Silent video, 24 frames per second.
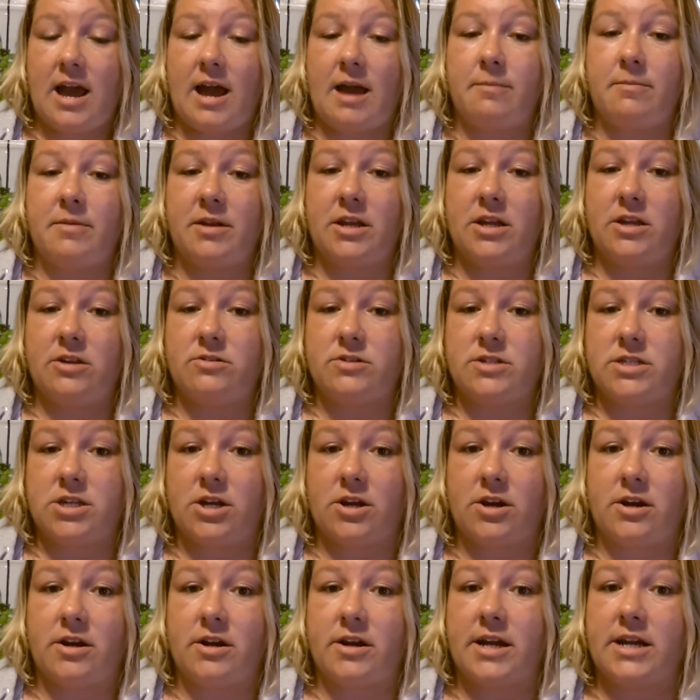I'm going to use
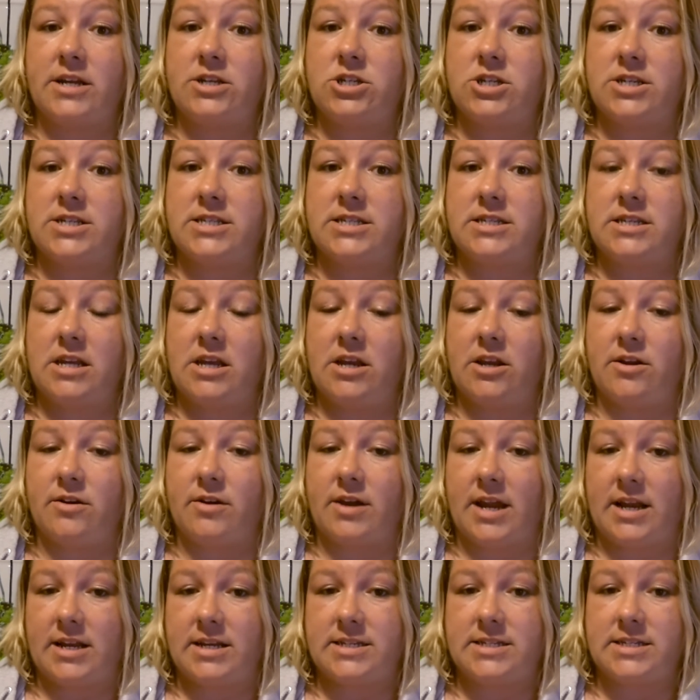her and just,
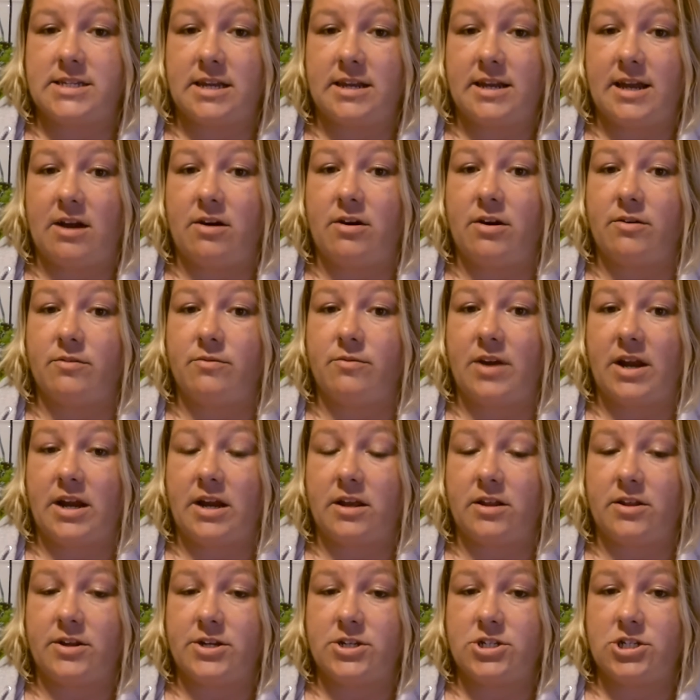kind of send out a
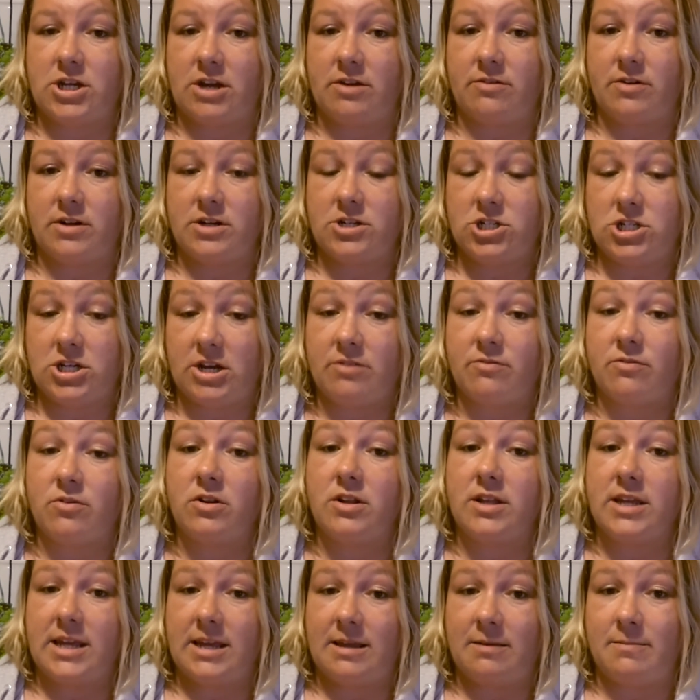regular
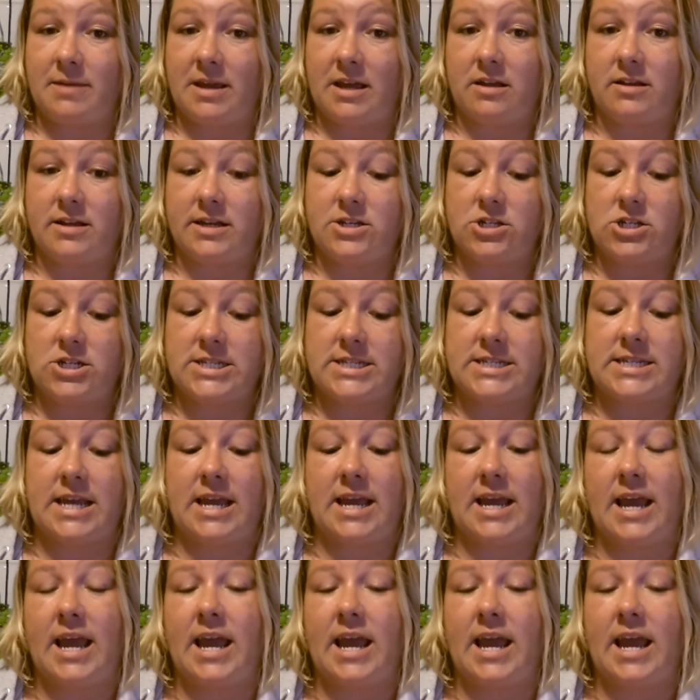general email and just say,